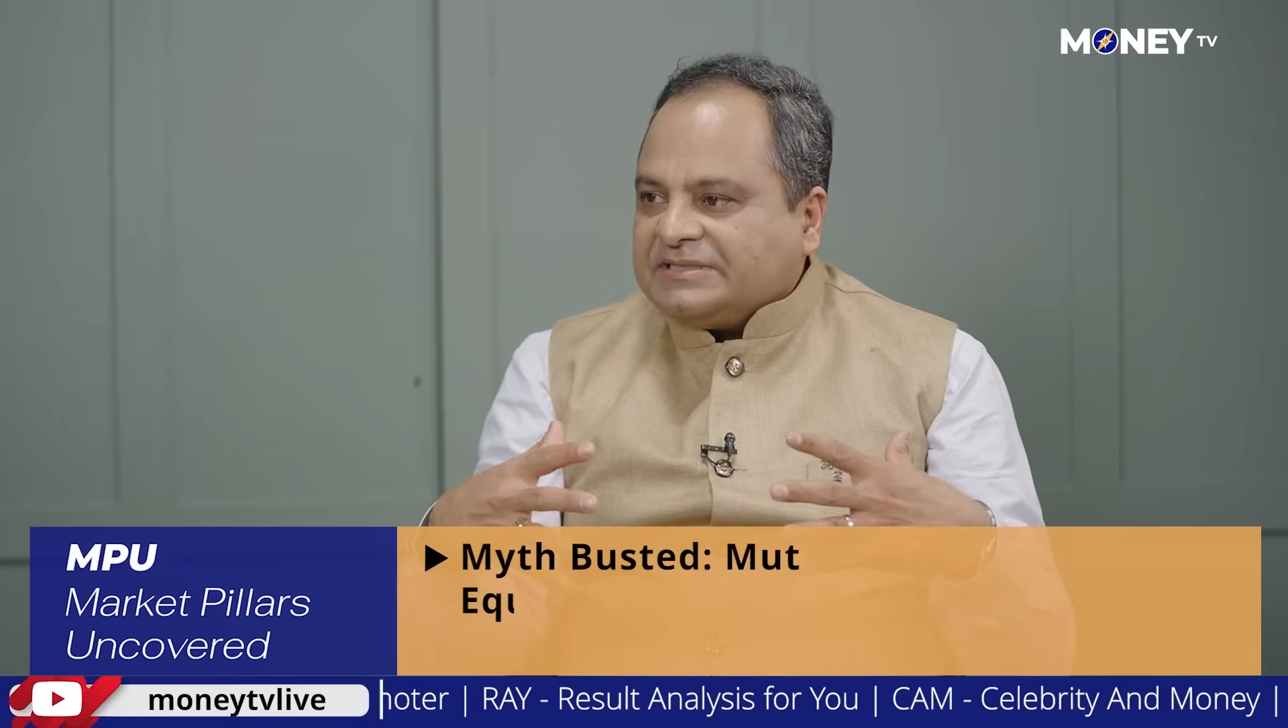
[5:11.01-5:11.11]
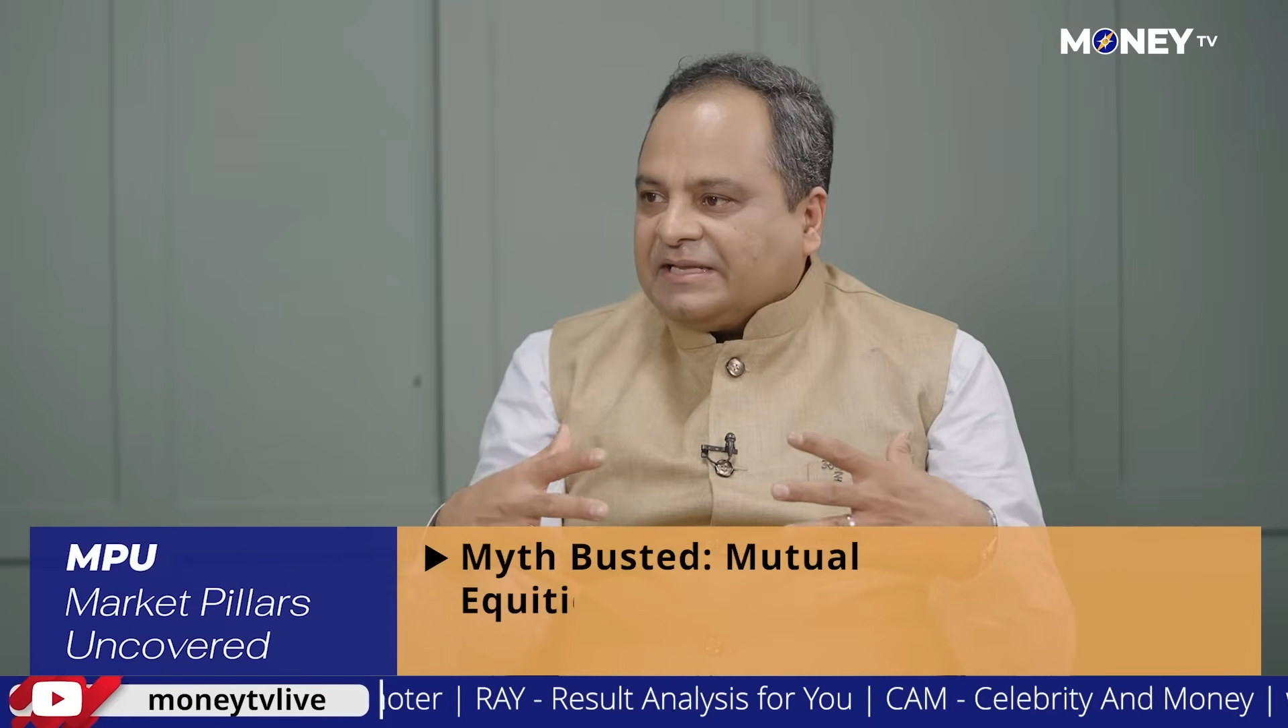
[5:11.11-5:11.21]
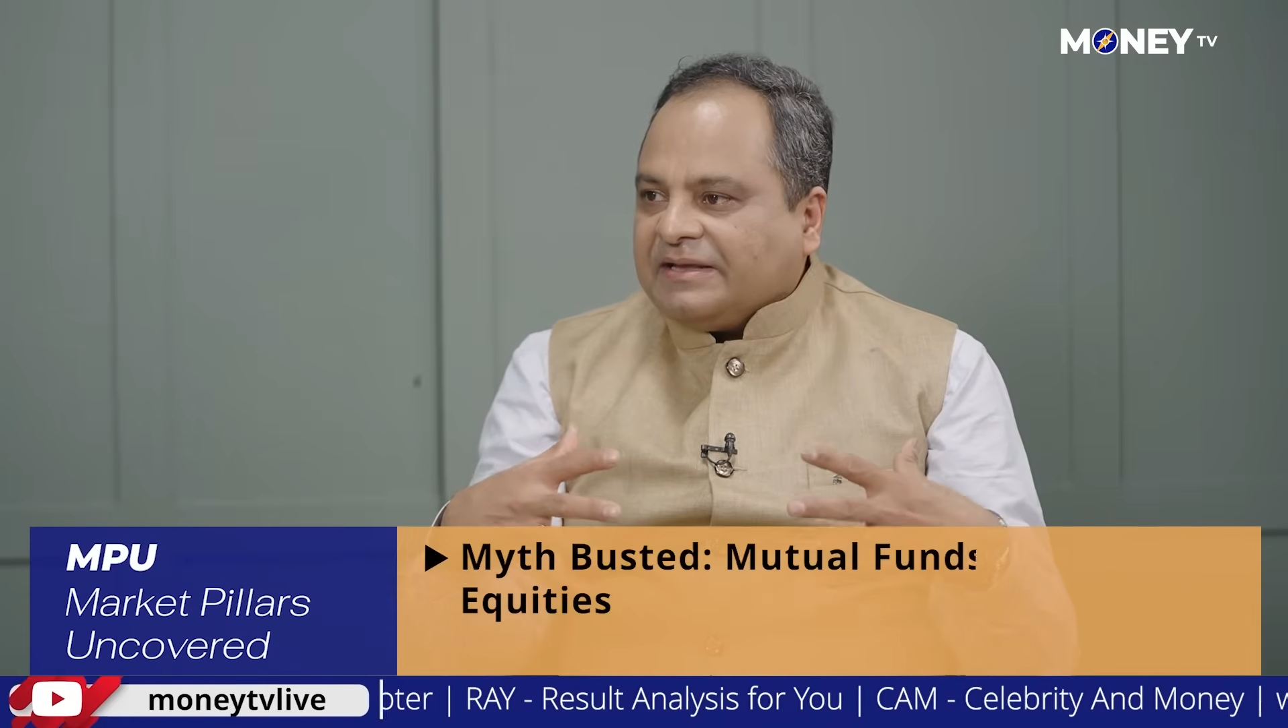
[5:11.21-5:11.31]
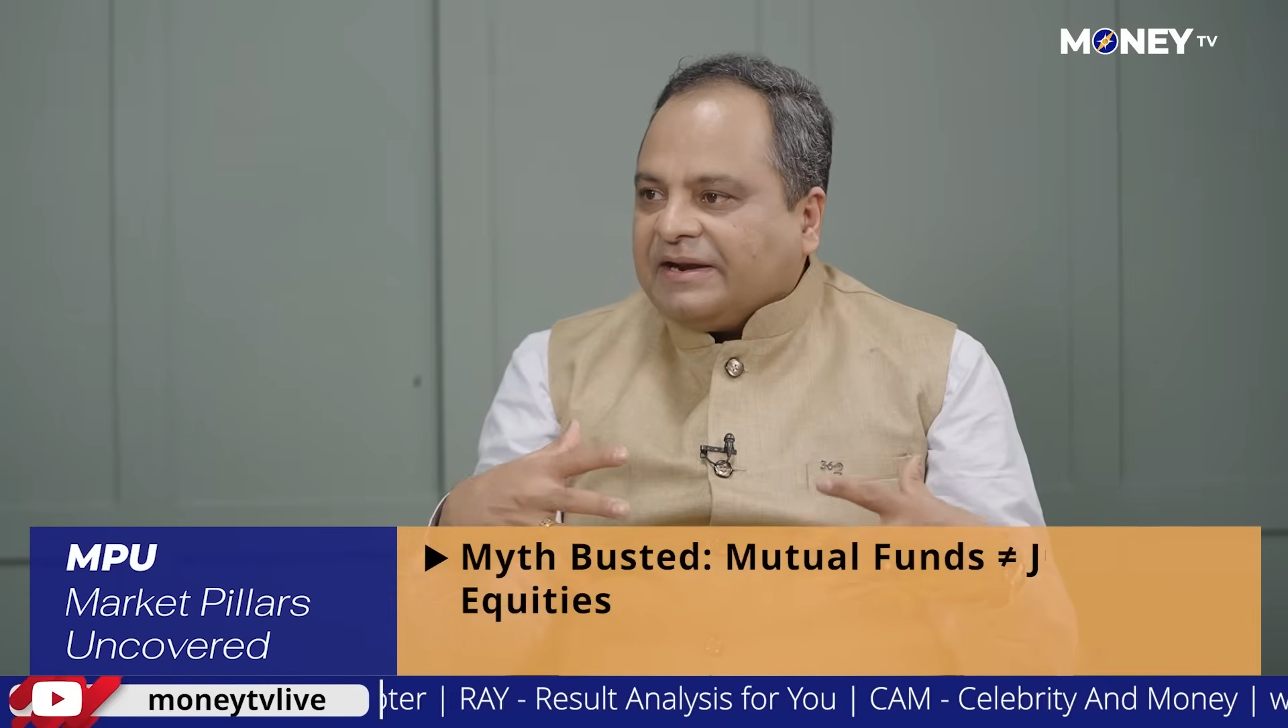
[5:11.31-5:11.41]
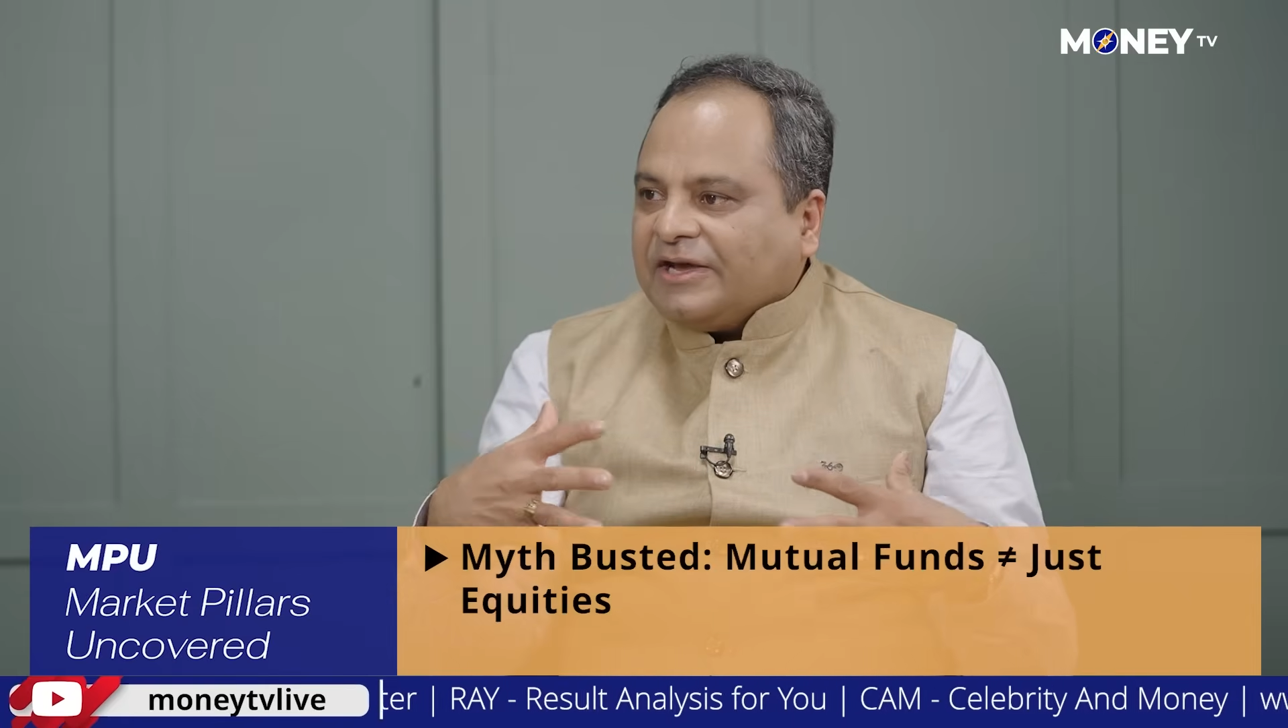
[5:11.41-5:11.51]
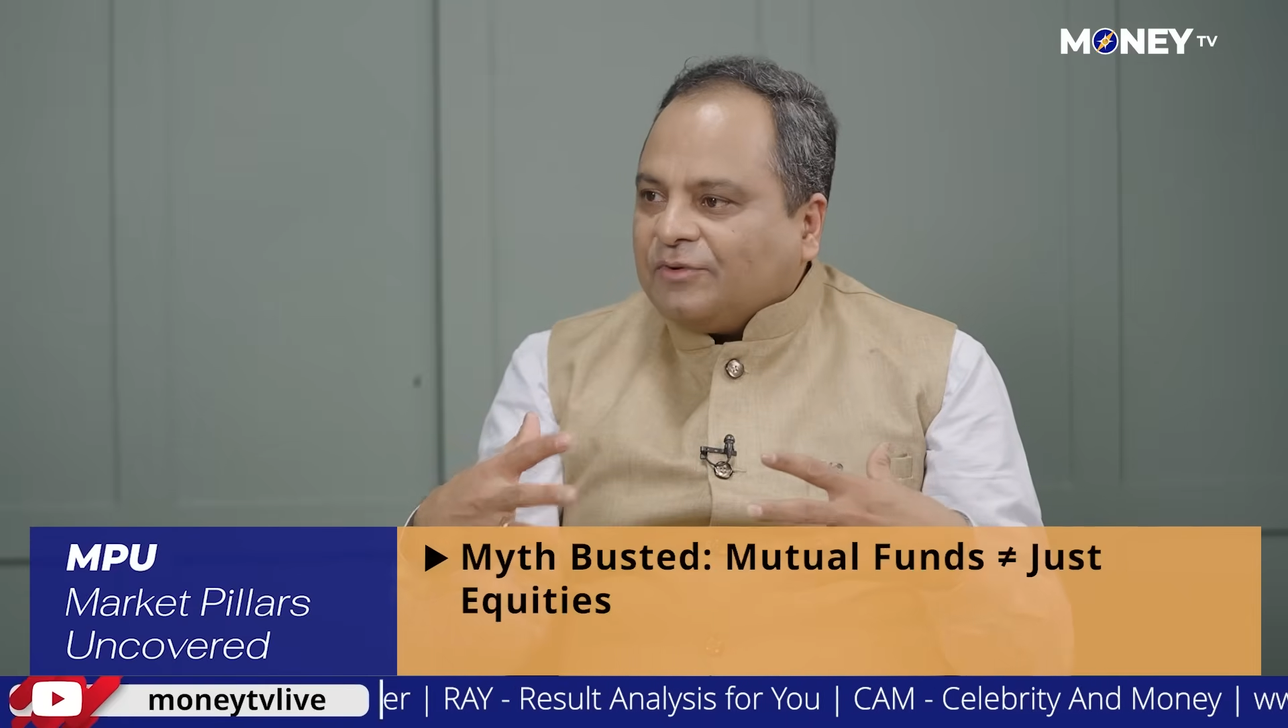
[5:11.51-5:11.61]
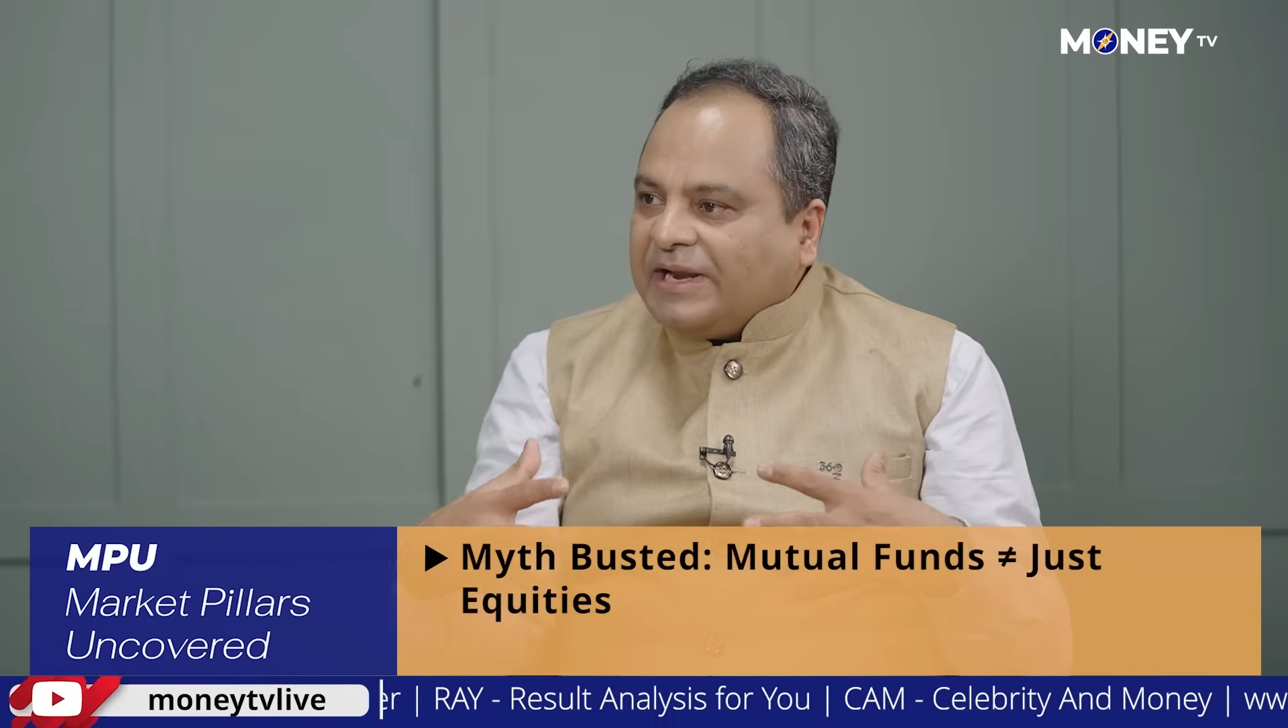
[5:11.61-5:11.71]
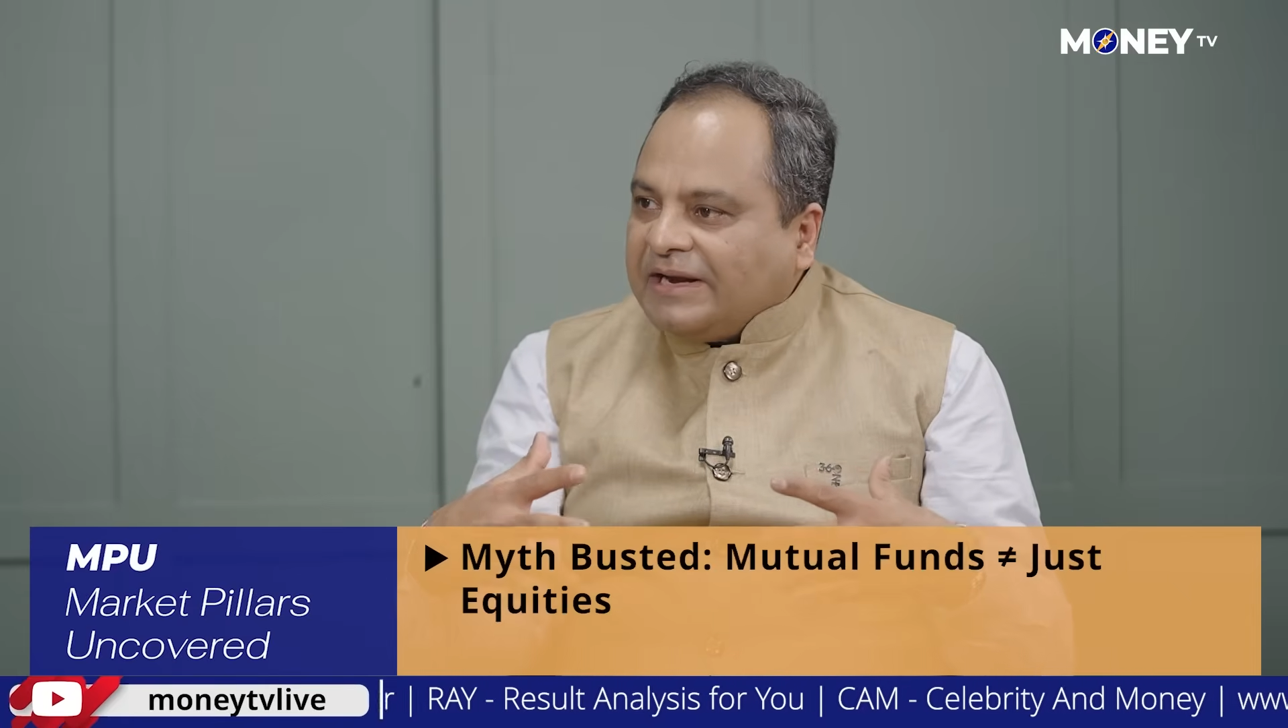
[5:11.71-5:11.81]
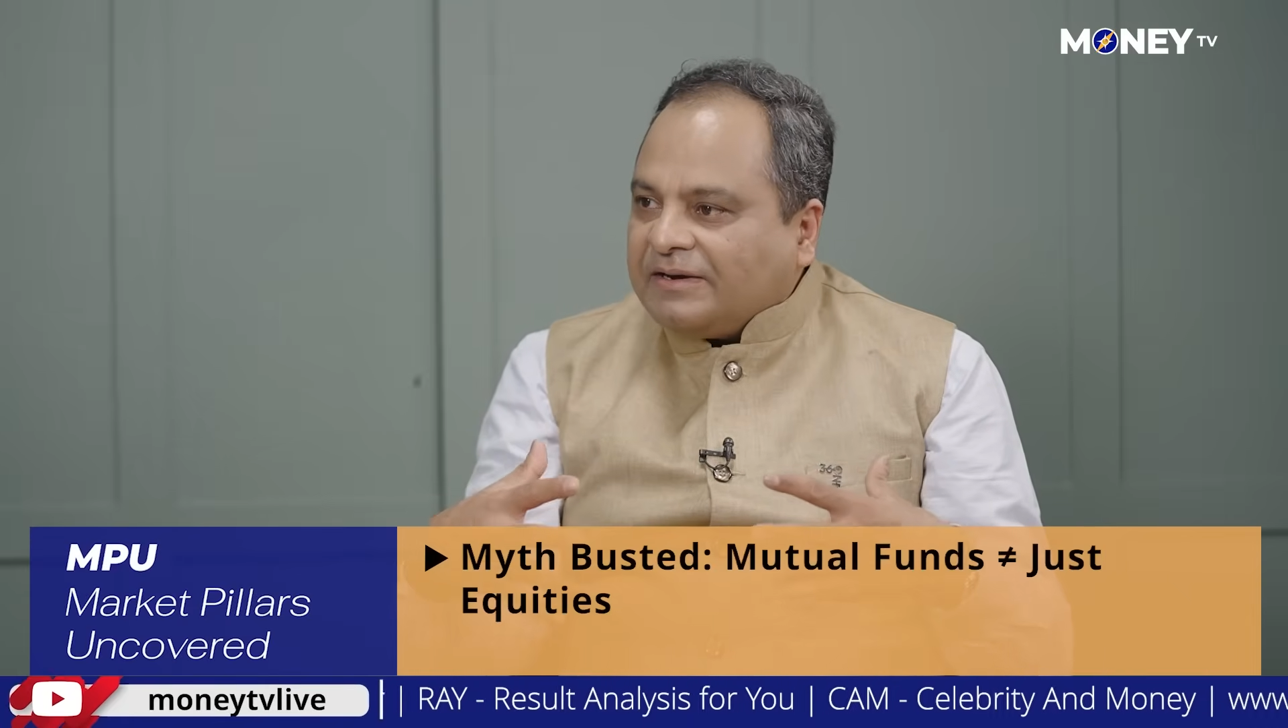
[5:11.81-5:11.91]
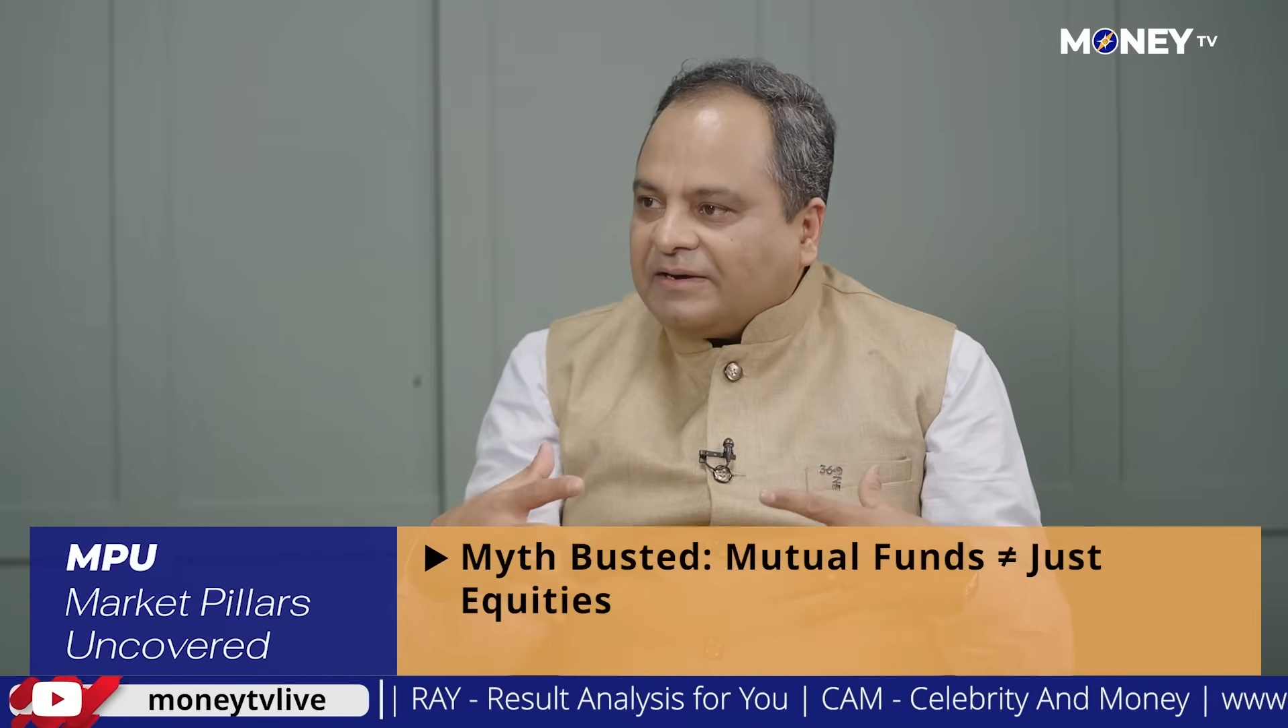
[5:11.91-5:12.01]
is that the
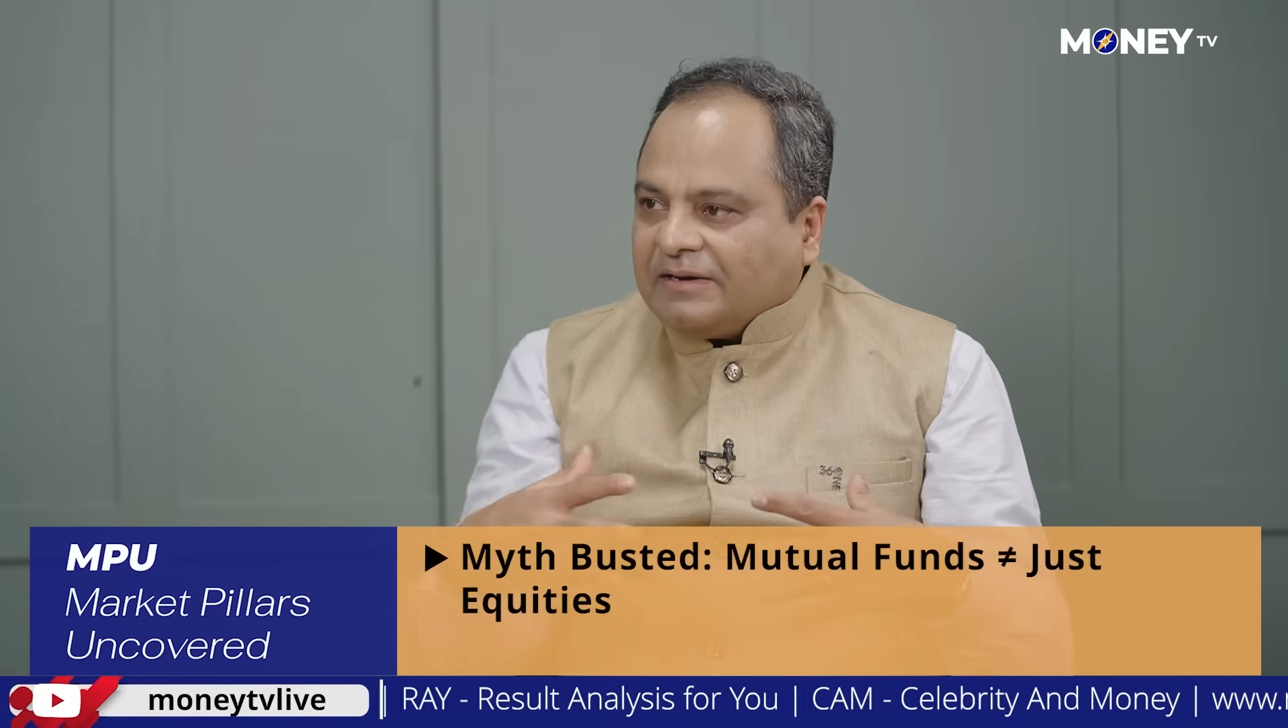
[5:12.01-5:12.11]
regulator